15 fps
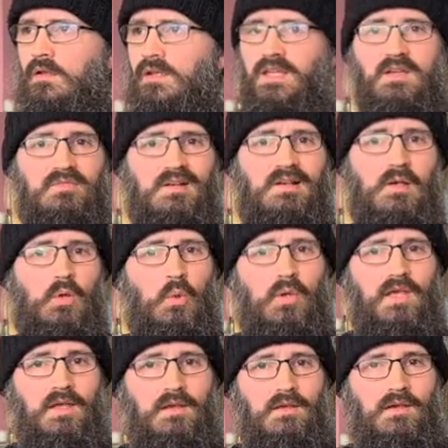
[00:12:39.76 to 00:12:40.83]

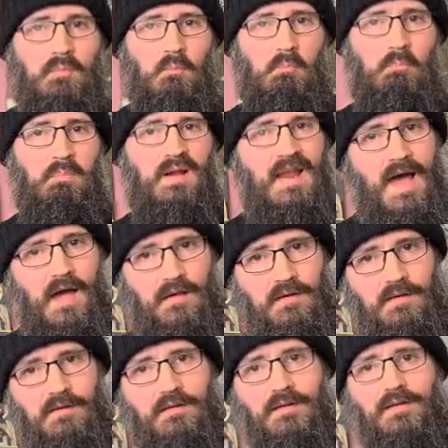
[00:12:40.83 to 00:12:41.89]
evil-looking black
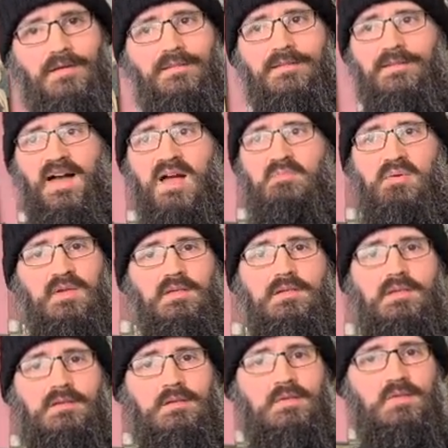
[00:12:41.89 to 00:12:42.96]

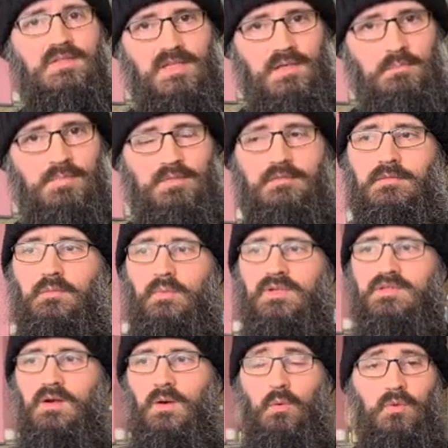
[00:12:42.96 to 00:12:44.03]
Hebridean sheep,
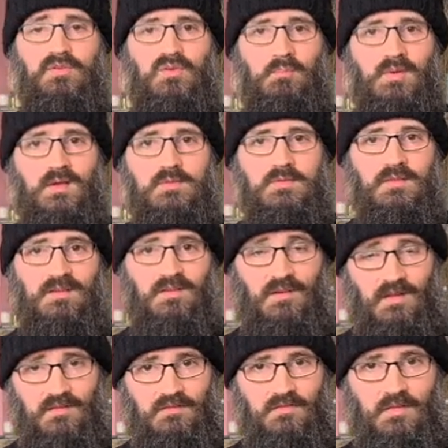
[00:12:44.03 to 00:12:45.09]
which I also mentioned in
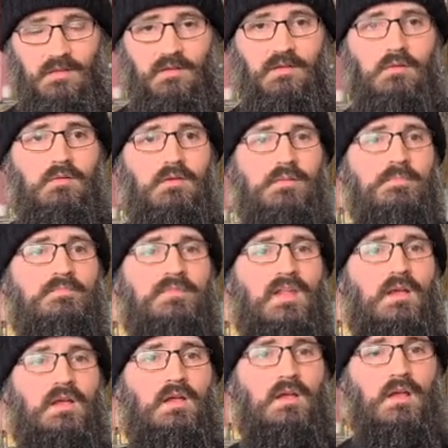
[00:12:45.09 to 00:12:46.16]
another video.
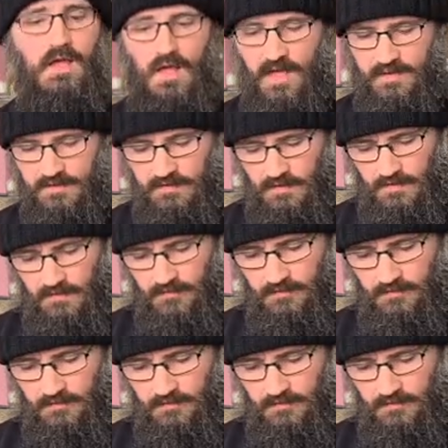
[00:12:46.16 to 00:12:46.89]
And